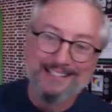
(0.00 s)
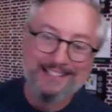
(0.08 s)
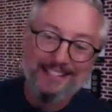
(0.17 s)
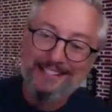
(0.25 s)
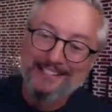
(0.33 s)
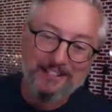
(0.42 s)

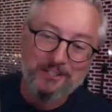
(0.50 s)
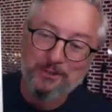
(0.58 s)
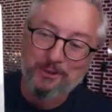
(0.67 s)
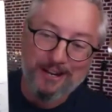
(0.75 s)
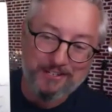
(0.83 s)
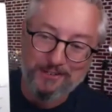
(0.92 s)
This is a
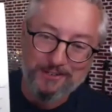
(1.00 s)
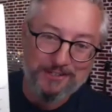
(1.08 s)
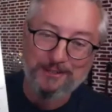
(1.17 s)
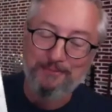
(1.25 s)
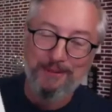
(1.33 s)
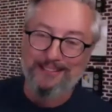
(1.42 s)
treasure
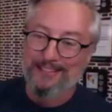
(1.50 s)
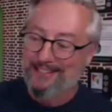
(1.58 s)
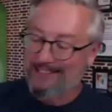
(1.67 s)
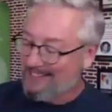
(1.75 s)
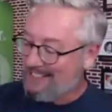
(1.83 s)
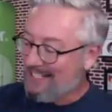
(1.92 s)
to me to
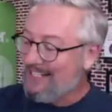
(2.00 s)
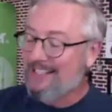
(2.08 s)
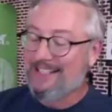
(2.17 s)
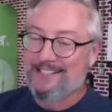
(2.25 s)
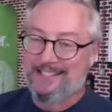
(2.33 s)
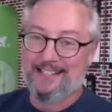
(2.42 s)
see
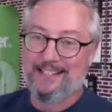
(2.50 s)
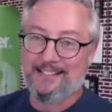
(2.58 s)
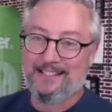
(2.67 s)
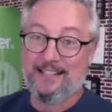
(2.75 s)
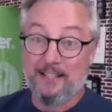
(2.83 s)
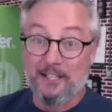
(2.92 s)
these
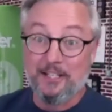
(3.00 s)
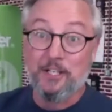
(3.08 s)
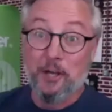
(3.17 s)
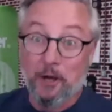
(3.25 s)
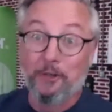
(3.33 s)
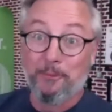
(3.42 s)
things that the
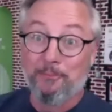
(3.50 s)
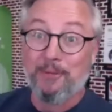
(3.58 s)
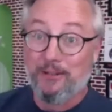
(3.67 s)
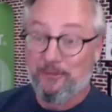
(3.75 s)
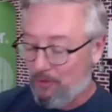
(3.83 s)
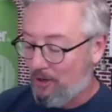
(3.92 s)
younger
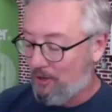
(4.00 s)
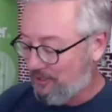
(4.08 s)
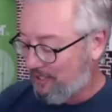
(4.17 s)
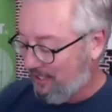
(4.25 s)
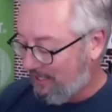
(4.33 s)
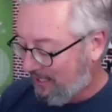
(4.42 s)
me wrote.
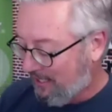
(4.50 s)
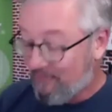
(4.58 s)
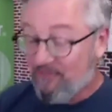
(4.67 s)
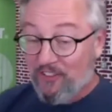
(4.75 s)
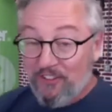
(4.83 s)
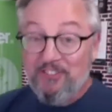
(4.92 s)
I'm
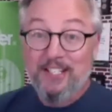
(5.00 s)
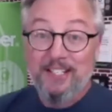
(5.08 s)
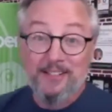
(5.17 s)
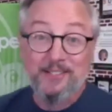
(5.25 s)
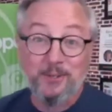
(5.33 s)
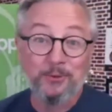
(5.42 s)
50
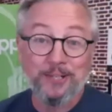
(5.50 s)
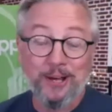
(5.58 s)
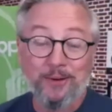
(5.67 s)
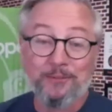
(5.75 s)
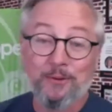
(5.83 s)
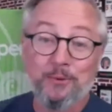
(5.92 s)
years old
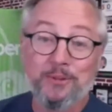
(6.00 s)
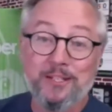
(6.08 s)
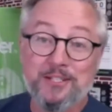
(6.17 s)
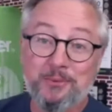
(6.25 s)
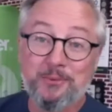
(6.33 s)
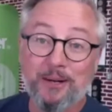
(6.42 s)
now. I wrote
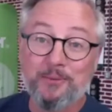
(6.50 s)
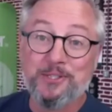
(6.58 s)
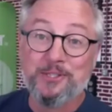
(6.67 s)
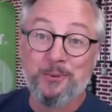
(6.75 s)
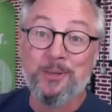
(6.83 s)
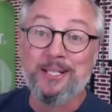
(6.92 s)
this when I was
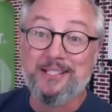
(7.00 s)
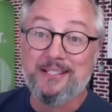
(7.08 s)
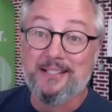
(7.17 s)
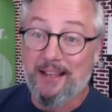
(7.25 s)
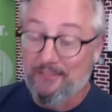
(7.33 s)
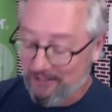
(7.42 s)

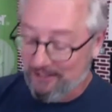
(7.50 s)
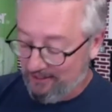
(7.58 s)
27.